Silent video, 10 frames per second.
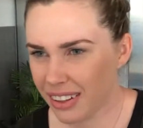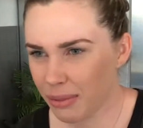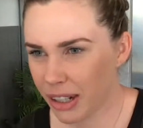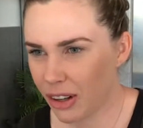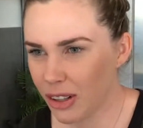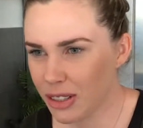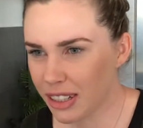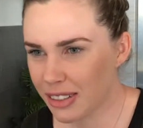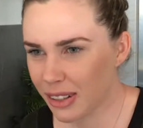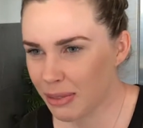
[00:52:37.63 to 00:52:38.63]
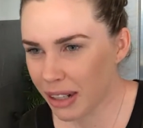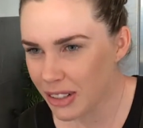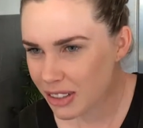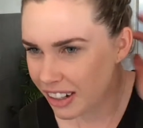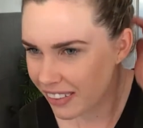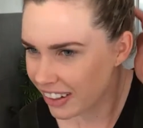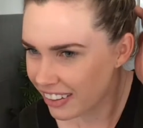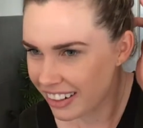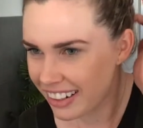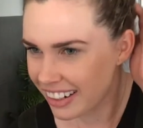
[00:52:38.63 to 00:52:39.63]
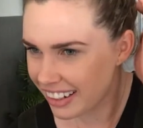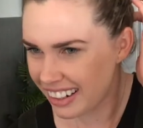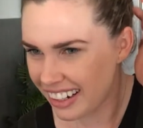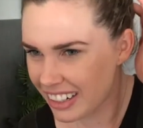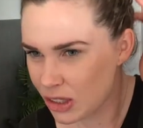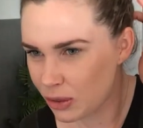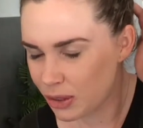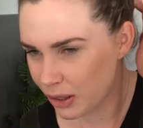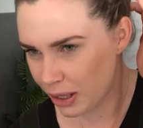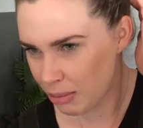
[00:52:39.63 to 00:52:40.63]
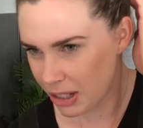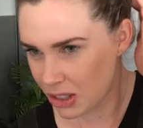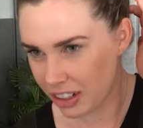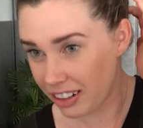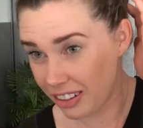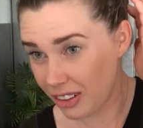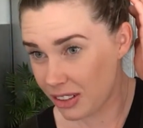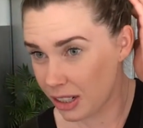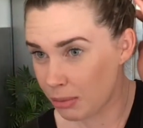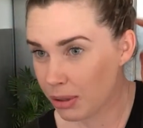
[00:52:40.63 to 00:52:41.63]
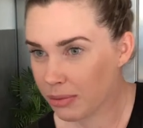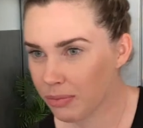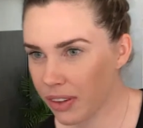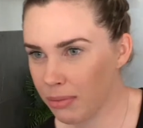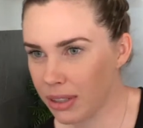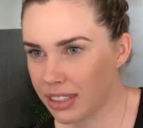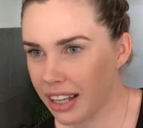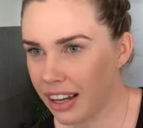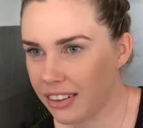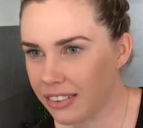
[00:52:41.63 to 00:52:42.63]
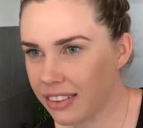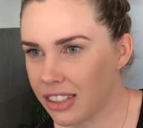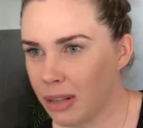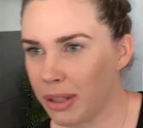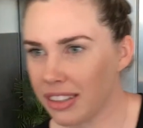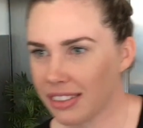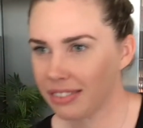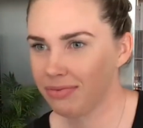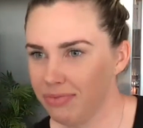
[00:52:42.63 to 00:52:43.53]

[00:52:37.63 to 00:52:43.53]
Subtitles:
My gosh, there's so much going on in here. Lentil documentary on YouTube. I'm missing out on all these comments.